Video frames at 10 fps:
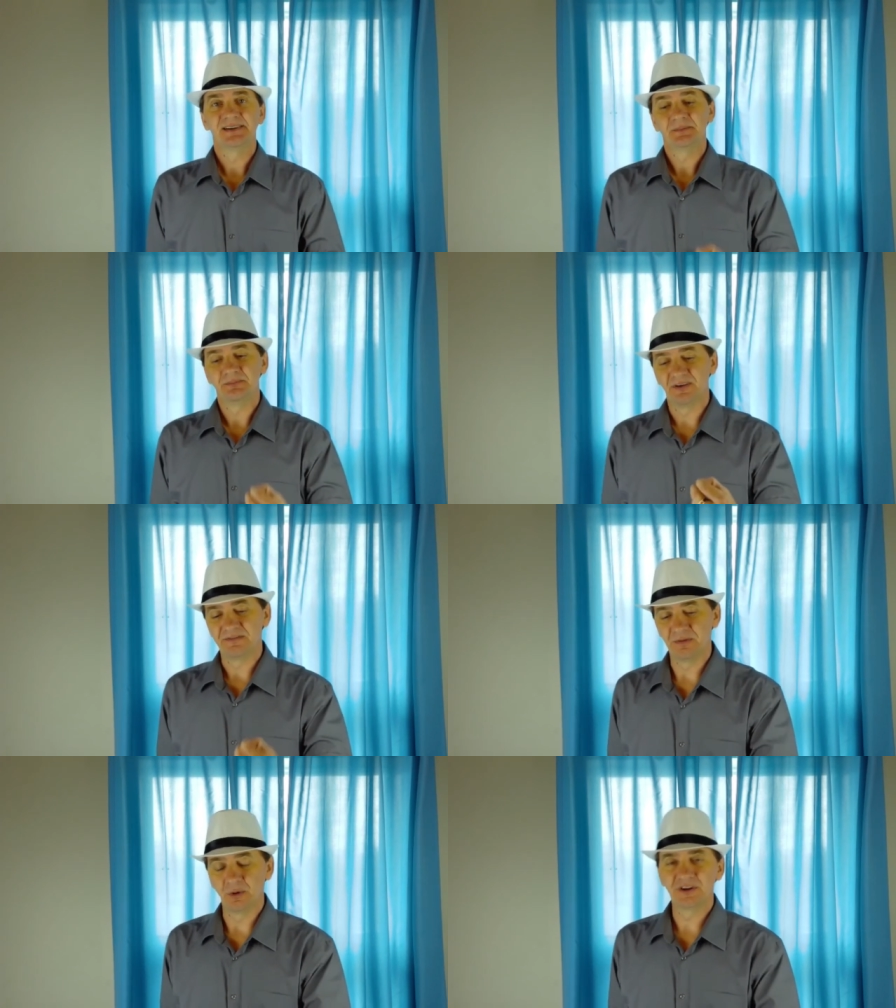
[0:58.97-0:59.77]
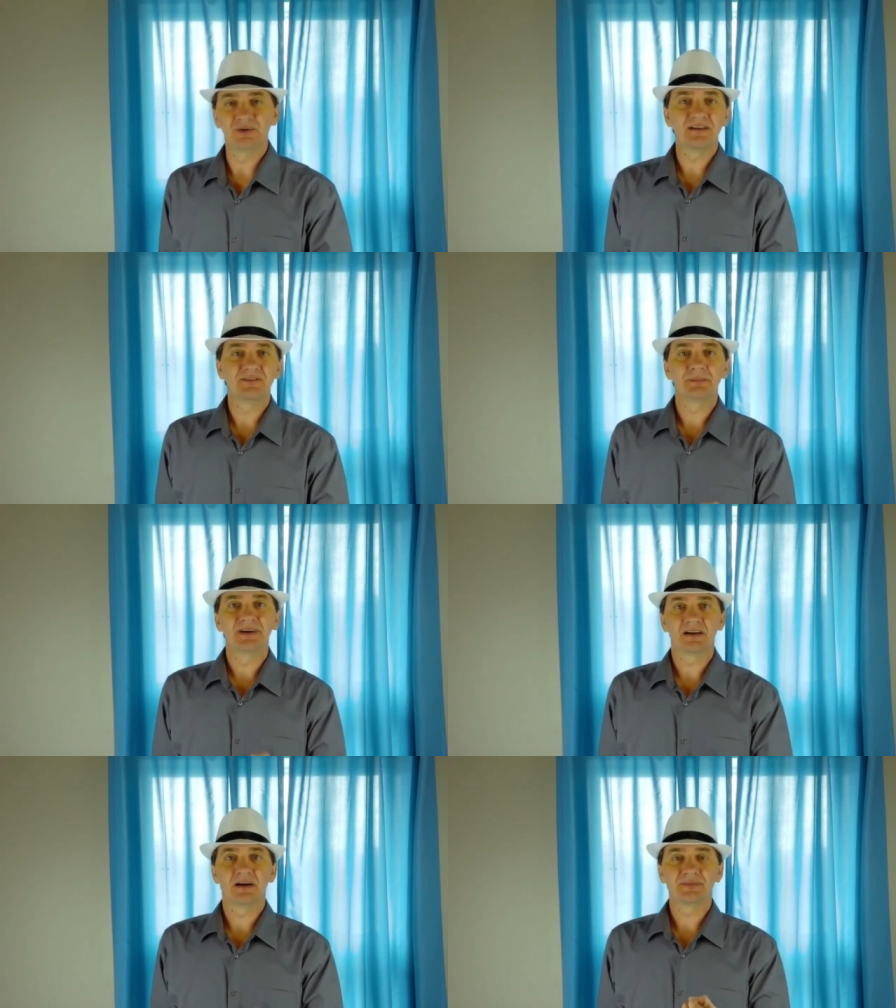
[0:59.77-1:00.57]
before you ever
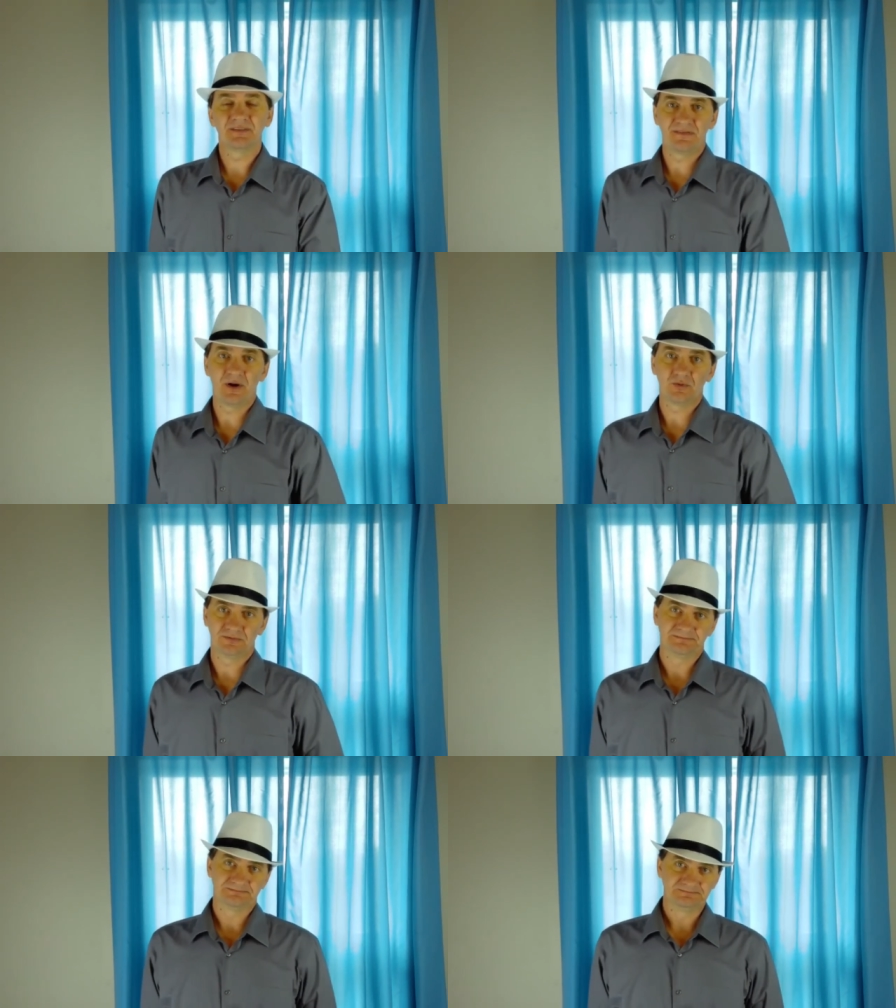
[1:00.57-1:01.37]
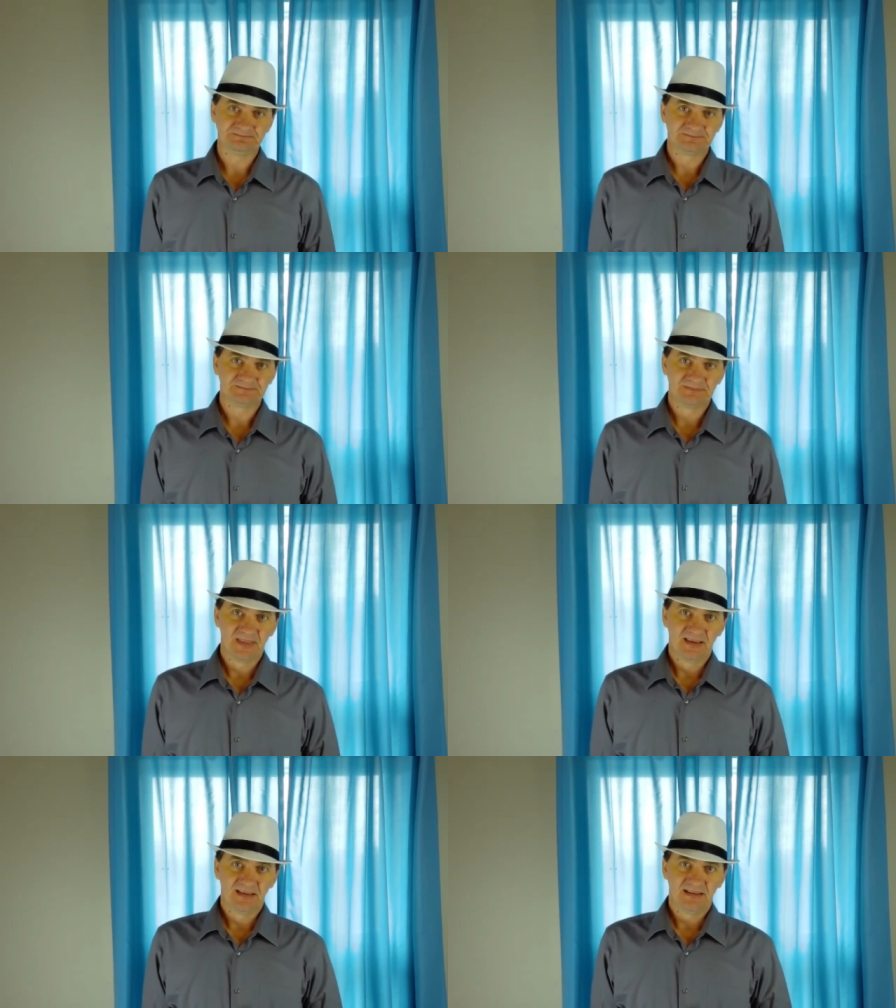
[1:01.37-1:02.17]
pick up the phone.
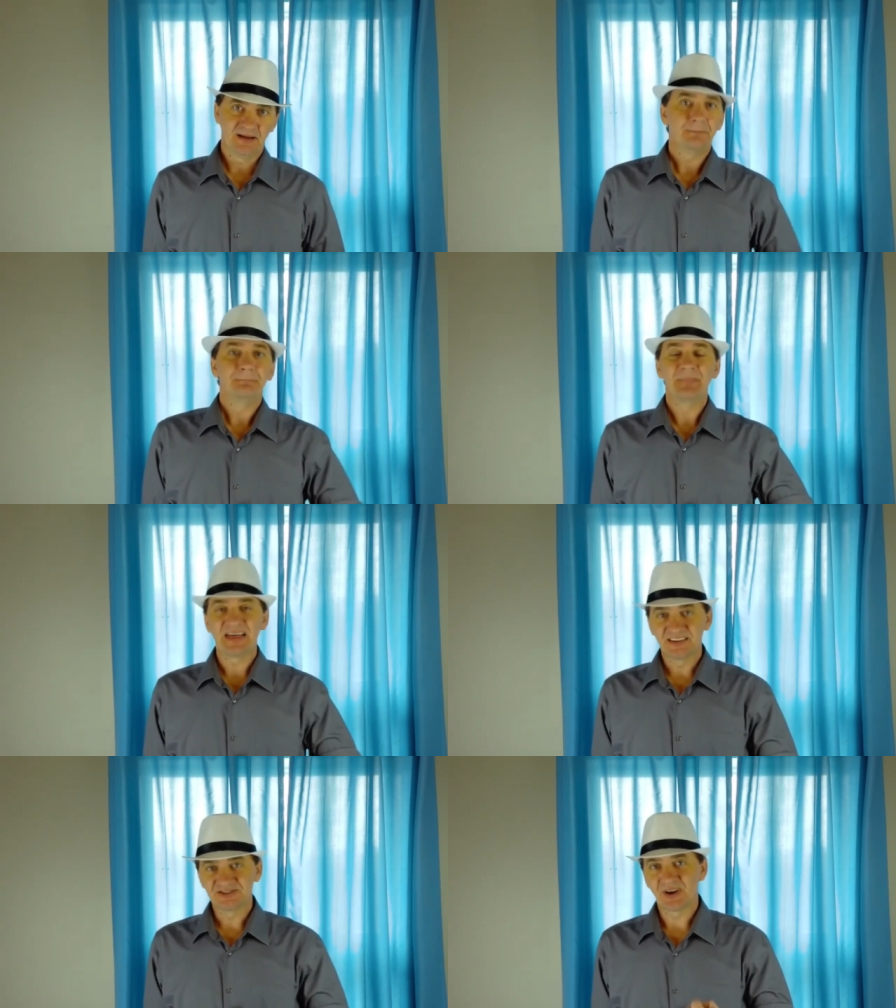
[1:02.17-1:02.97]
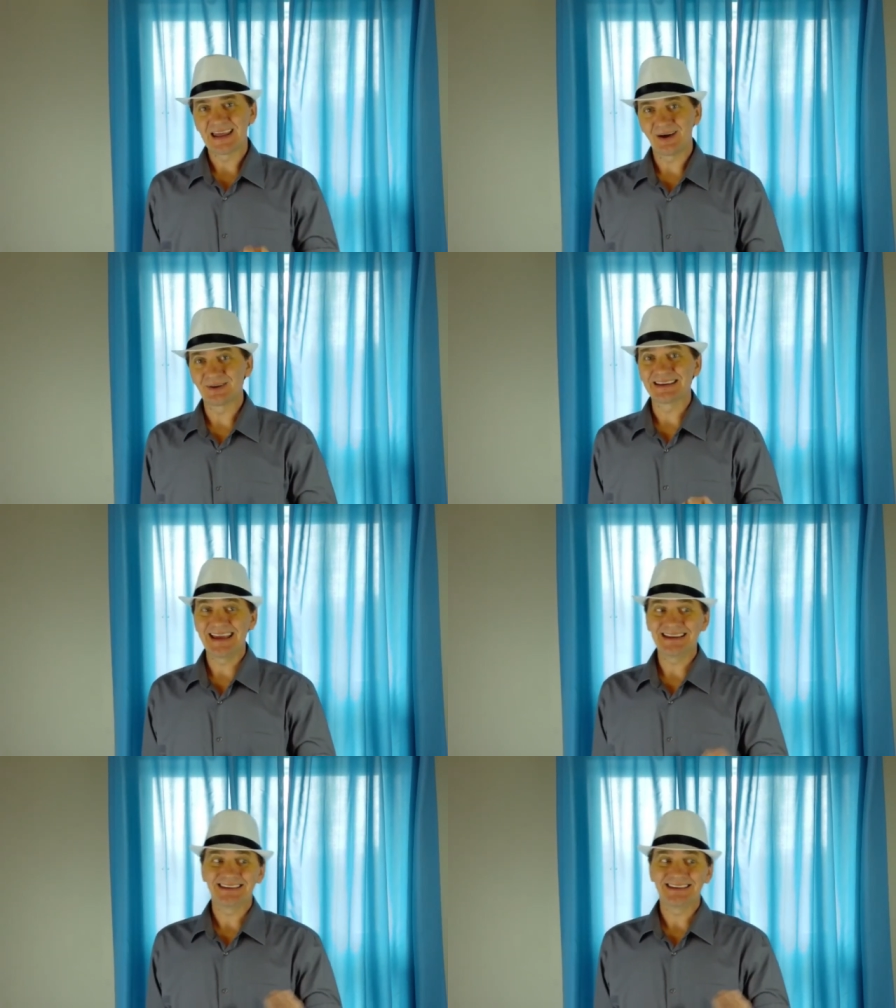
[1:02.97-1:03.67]
Now, methods on how to get